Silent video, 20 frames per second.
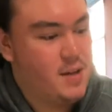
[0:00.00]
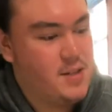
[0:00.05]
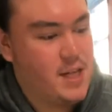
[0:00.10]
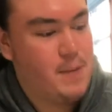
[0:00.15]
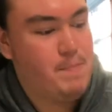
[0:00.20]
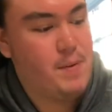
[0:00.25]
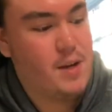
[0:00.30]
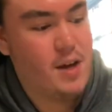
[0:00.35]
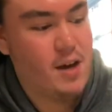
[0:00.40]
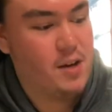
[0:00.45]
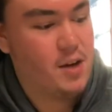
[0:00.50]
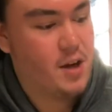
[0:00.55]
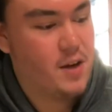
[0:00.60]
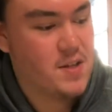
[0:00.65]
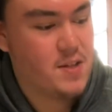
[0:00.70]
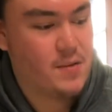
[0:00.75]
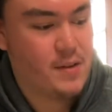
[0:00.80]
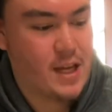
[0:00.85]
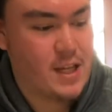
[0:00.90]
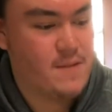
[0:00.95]
Deep Beyond
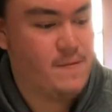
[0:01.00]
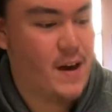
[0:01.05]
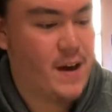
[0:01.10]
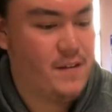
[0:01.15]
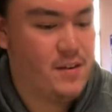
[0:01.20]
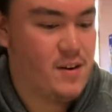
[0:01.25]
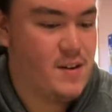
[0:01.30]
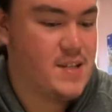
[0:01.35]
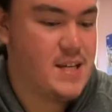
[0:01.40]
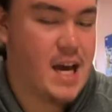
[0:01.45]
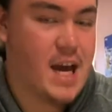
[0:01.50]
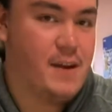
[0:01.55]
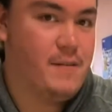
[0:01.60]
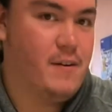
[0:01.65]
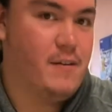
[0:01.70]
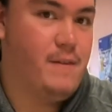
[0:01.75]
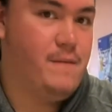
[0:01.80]
also gets 500 attack for every